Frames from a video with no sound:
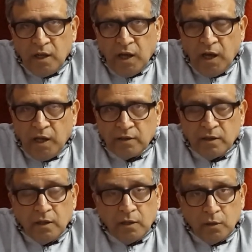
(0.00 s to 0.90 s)

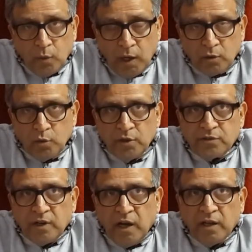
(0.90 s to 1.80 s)
and the one who is
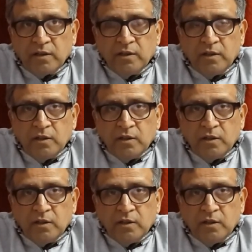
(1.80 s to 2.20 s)
dying?